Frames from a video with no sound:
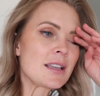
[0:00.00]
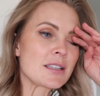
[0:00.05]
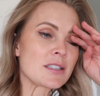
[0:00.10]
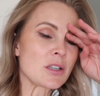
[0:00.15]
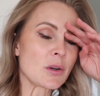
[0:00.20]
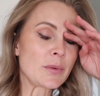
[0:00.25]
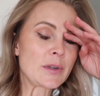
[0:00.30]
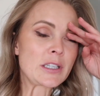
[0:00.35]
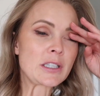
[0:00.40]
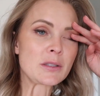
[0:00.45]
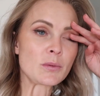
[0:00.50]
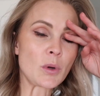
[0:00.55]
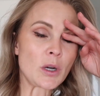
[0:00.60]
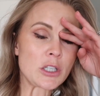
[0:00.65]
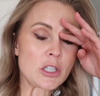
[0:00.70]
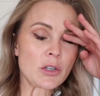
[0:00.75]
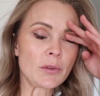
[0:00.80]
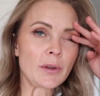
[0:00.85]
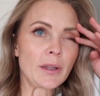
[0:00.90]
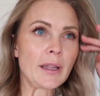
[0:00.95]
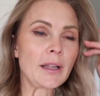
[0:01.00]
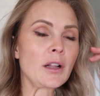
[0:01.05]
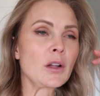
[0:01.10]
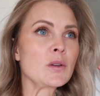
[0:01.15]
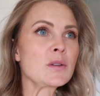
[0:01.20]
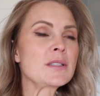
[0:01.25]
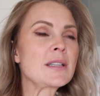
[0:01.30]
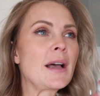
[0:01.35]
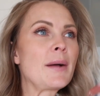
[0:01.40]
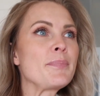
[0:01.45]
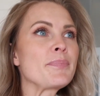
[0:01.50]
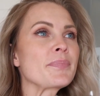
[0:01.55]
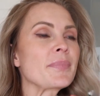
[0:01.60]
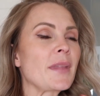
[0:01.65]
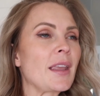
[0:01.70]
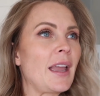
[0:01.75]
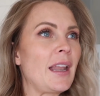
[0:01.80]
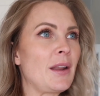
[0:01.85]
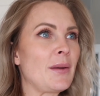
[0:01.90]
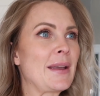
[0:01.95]
So we just walked her really close.
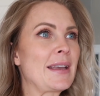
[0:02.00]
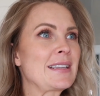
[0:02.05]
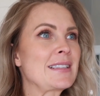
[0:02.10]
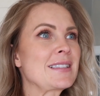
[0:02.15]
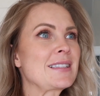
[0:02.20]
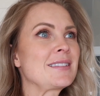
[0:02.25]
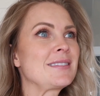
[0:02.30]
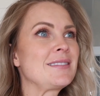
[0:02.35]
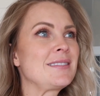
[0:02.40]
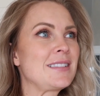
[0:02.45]
Anyways,